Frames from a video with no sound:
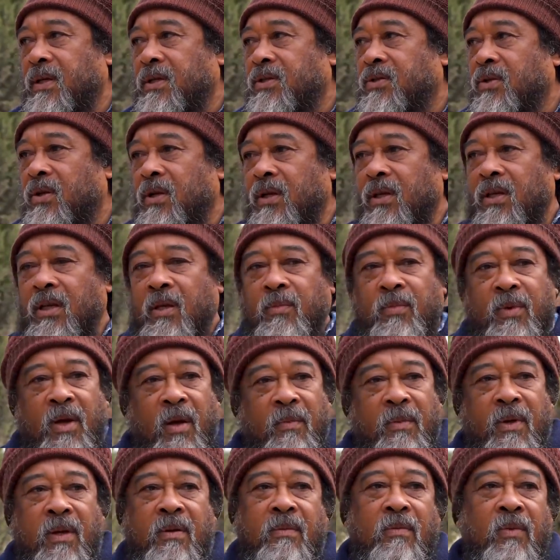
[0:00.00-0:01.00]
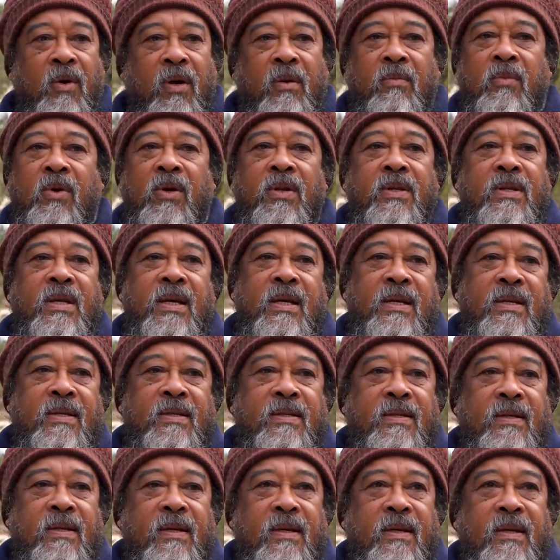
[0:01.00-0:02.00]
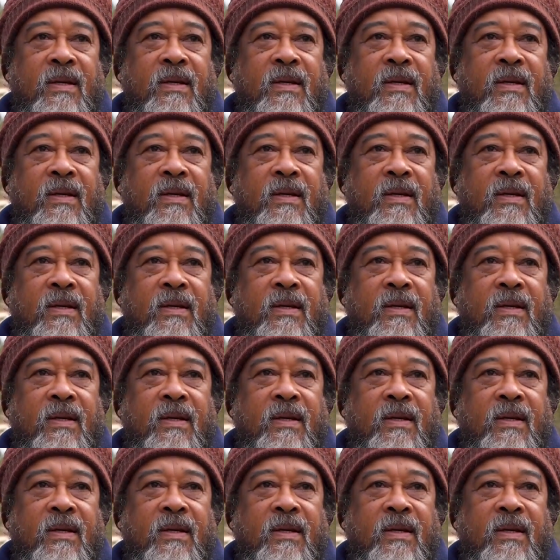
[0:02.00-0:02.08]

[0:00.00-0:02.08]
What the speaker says: it's going to keep coming more and more things.